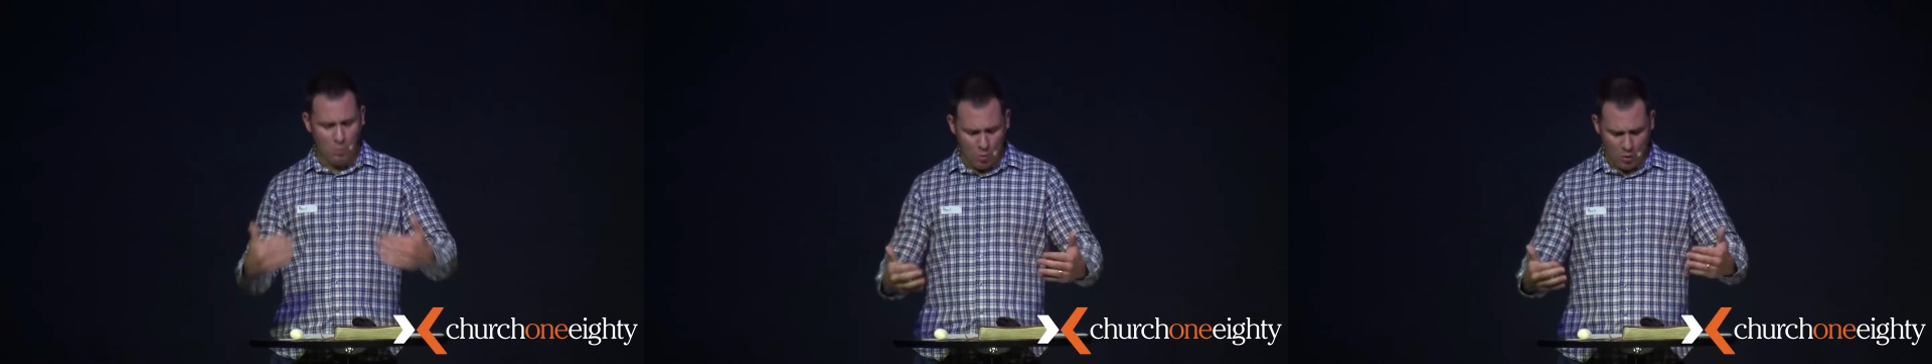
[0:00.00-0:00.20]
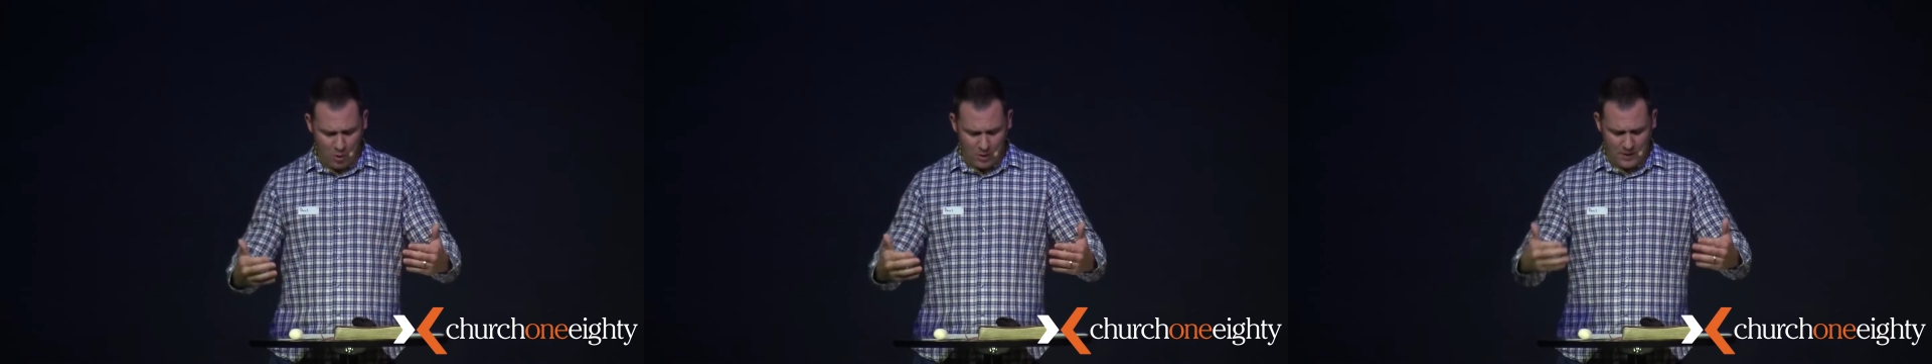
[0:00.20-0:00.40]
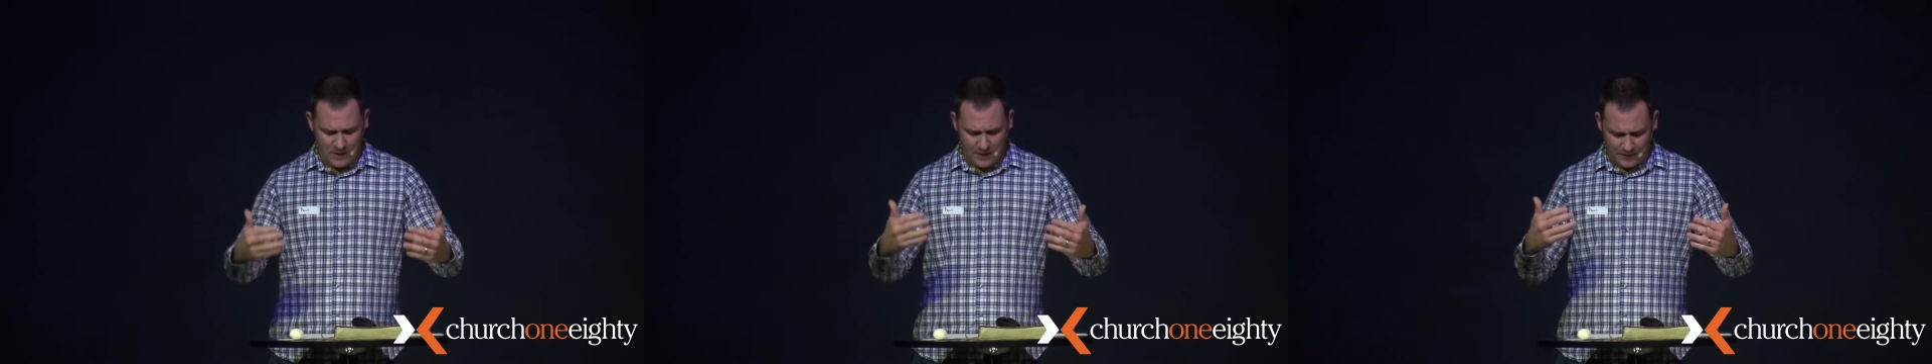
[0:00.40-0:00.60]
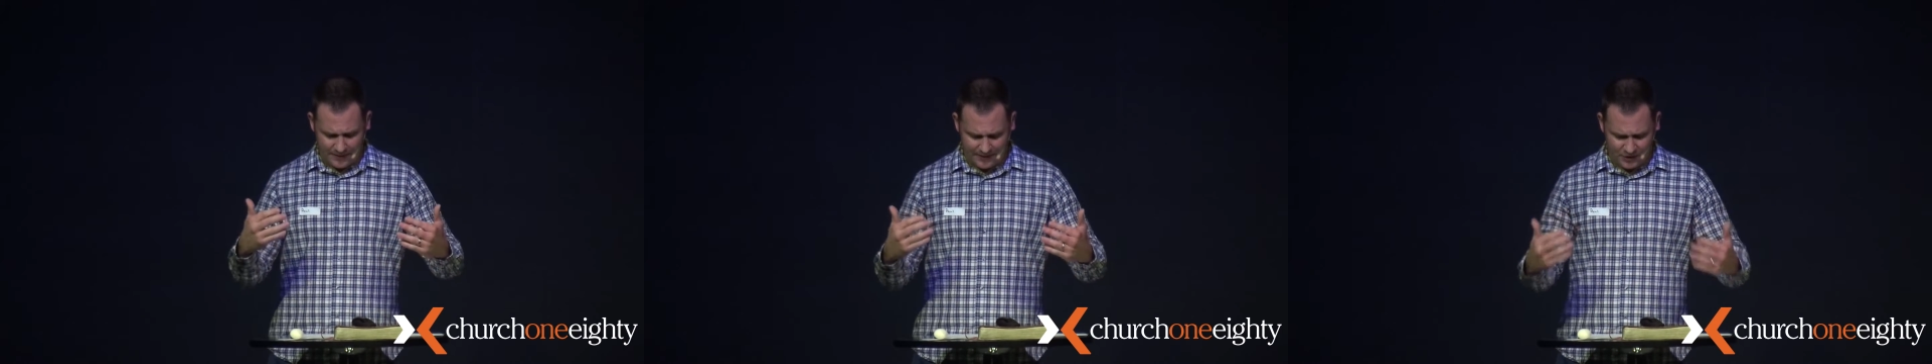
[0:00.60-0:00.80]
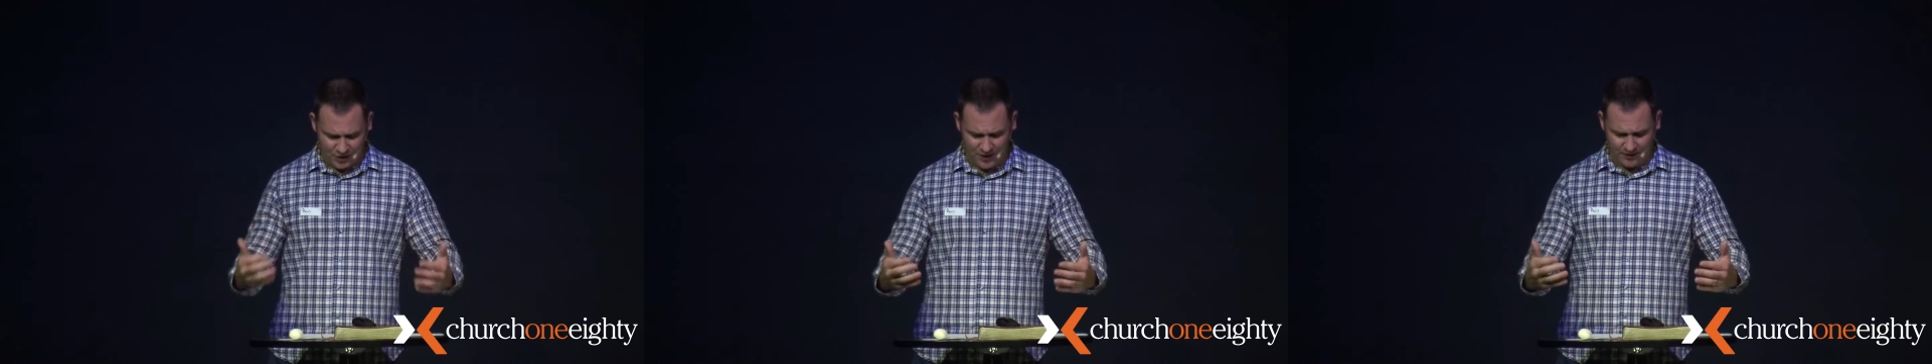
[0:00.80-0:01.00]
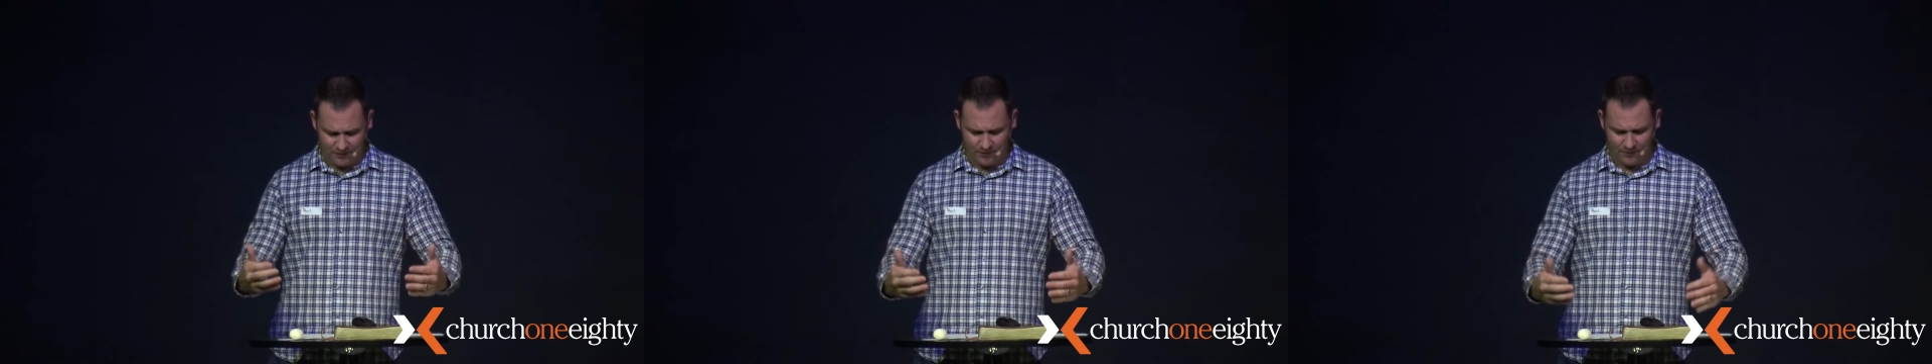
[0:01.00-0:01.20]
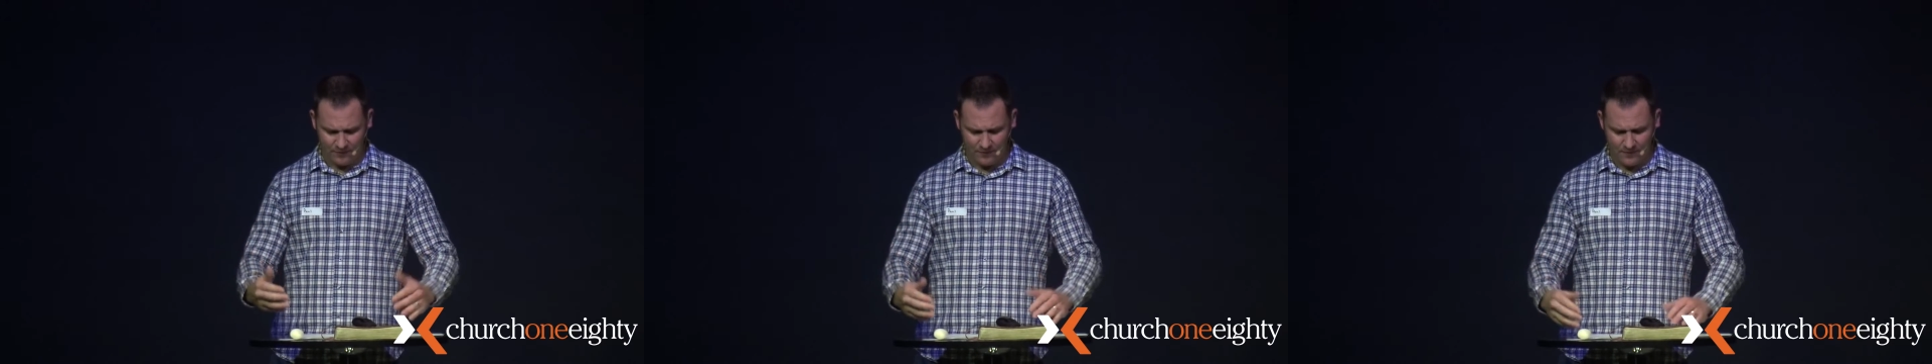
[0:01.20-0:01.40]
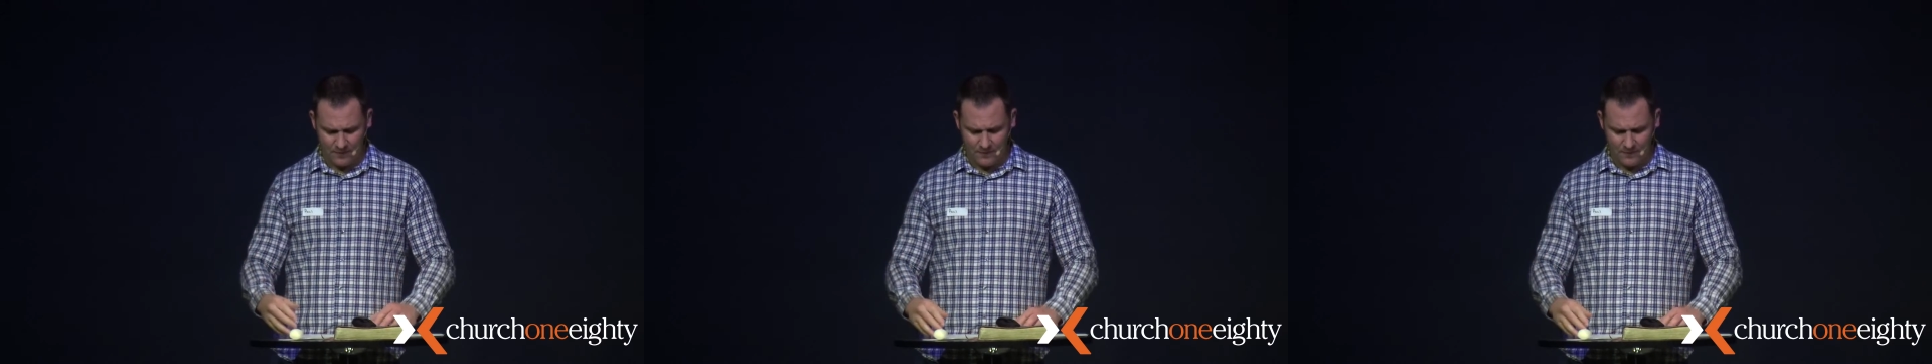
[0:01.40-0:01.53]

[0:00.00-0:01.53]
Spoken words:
more like Jesus.